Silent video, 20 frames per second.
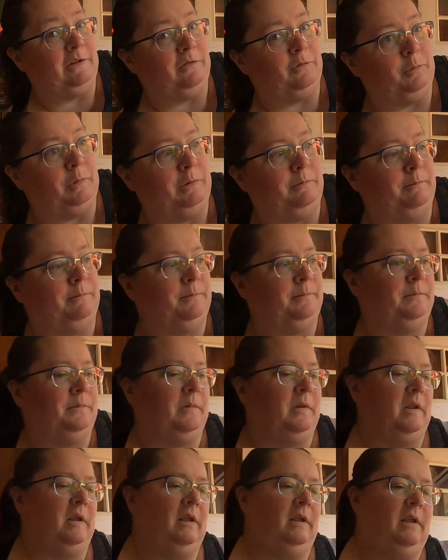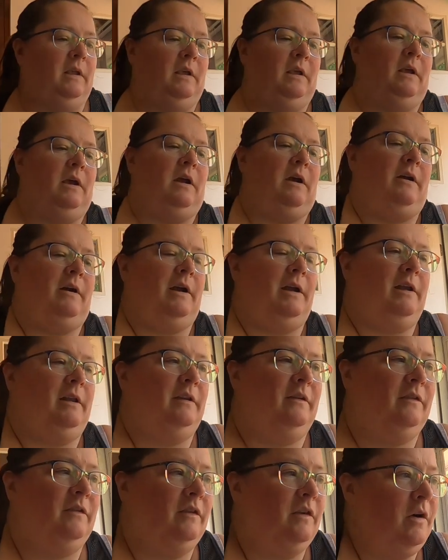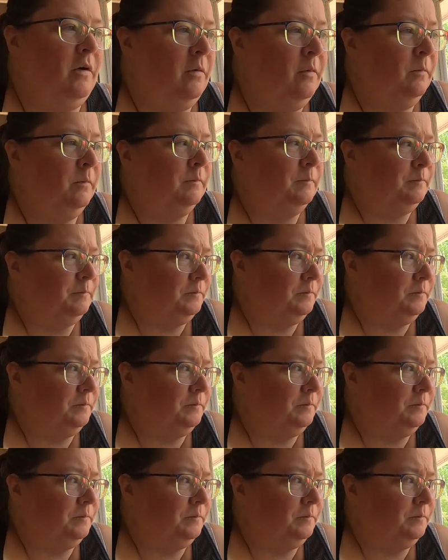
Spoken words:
this one. All right, so